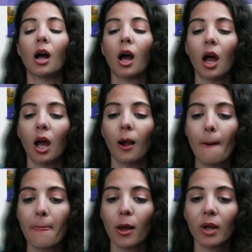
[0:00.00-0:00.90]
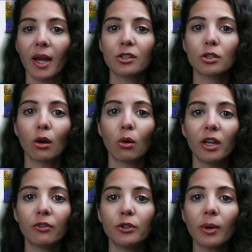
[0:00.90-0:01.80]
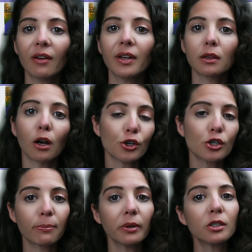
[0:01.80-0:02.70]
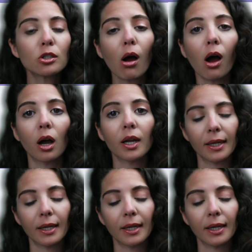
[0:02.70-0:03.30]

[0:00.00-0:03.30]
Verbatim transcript: Um, okay, so if you have a large breed dog,